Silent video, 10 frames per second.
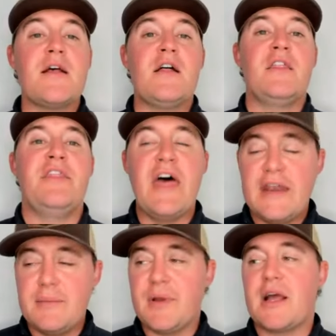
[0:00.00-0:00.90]
then
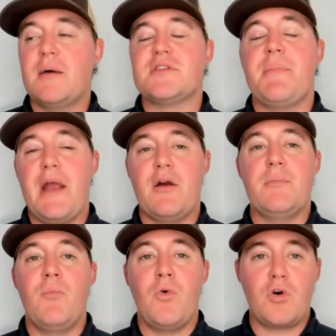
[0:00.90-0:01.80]
it becomes apparent
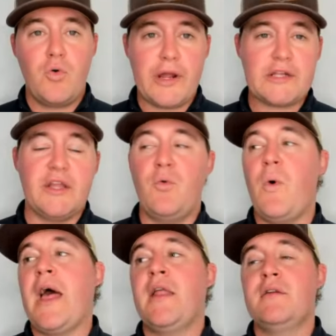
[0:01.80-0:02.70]
more quickly
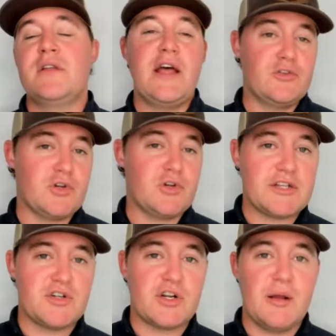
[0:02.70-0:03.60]
when Keldrick
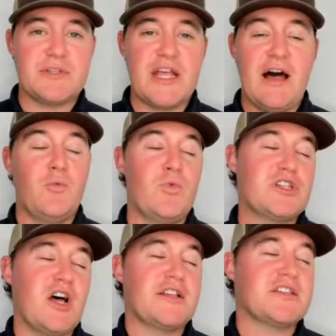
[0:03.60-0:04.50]
Luster comes out, and we
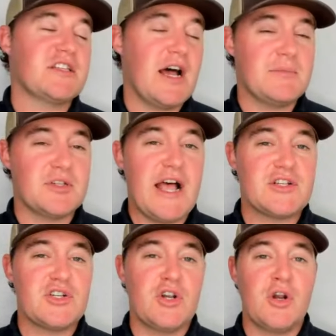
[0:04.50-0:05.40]
saw this at times
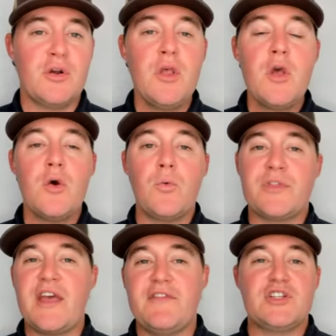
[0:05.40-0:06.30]
last year
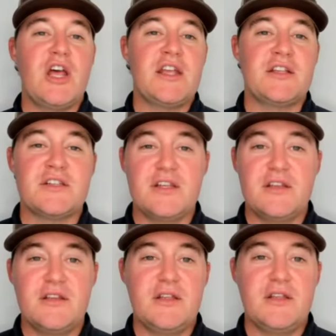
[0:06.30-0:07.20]
with Kevin Jennings
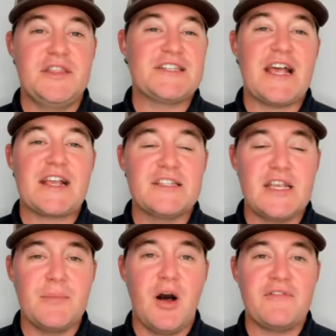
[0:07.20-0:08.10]
in the
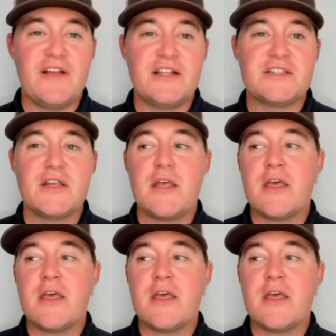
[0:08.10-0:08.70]
second team offense.